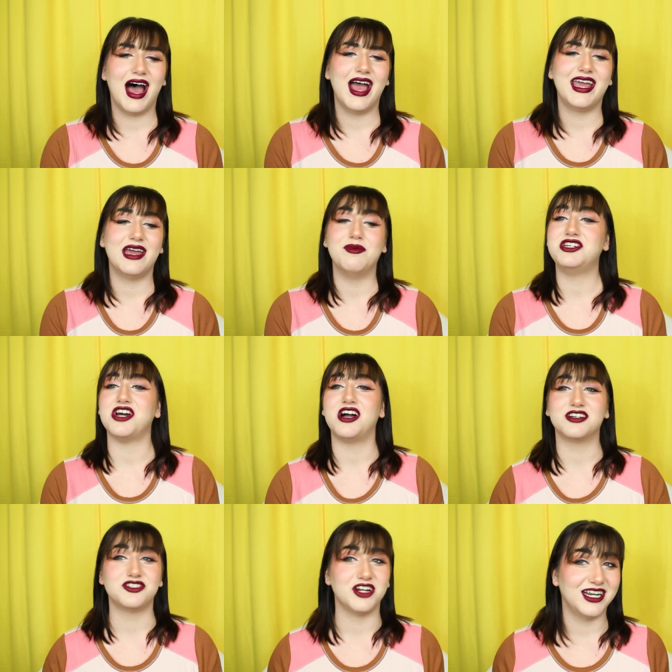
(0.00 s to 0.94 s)
I am a
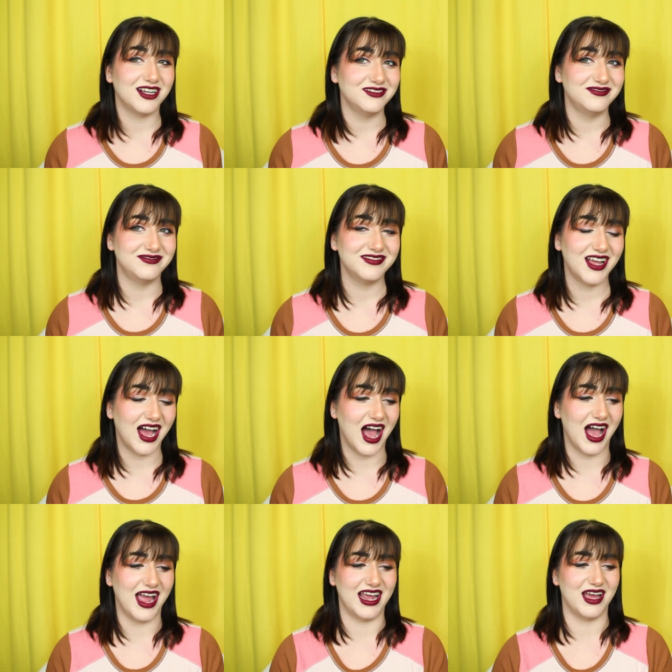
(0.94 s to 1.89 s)
dog trainer.
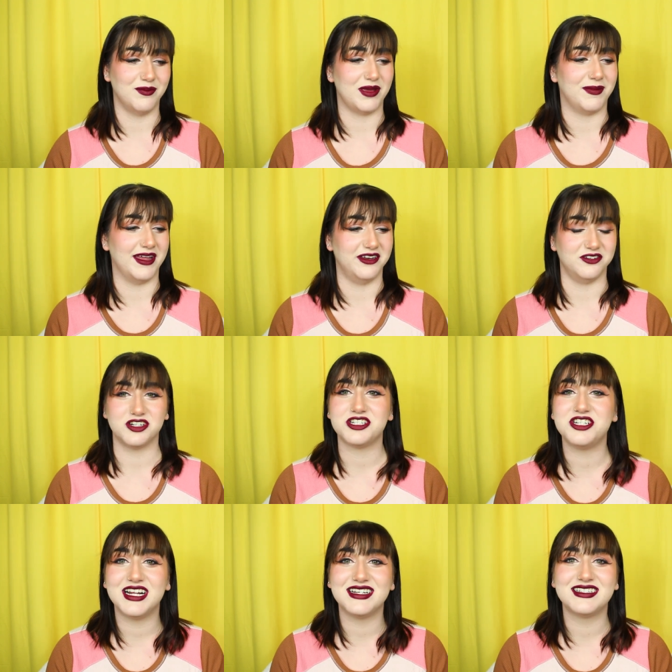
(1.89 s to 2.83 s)
I am a pet
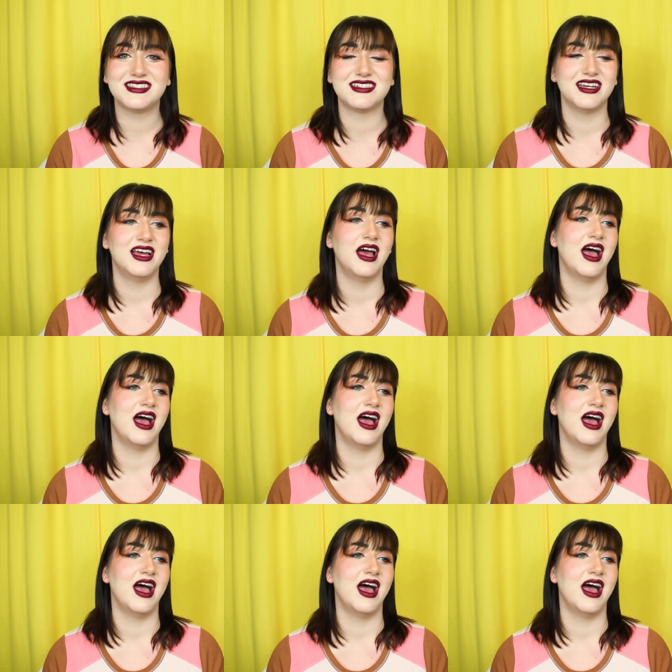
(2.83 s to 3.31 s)
nutritionist.